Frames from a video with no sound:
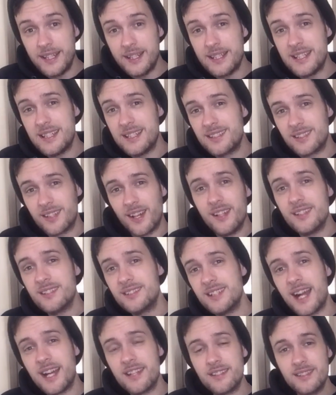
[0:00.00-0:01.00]
It's kind of
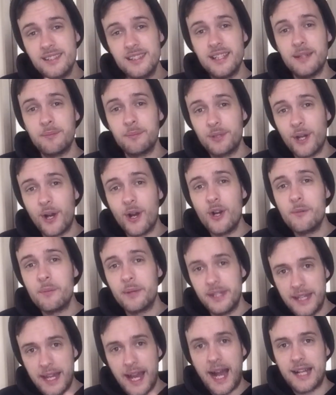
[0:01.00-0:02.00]
sad to see him go, but
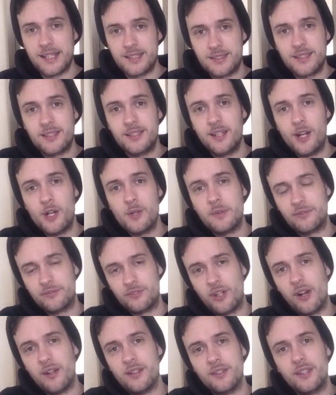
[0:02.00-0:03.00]
he has to go when
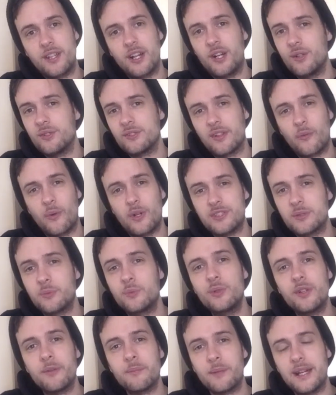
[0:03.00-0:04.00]
Ryan goes, otherwise it
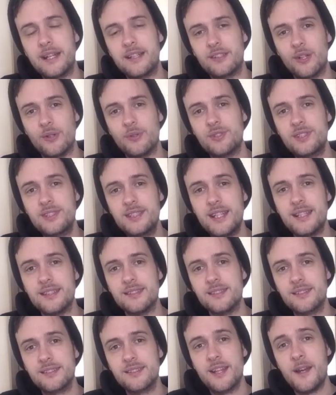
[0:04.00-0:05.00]
would have made no
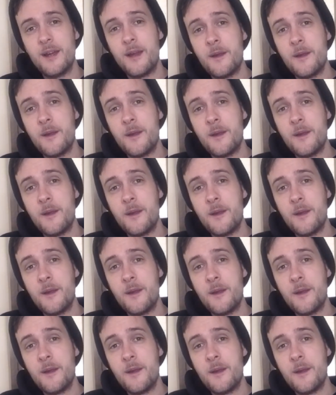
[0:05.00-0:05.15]
sense.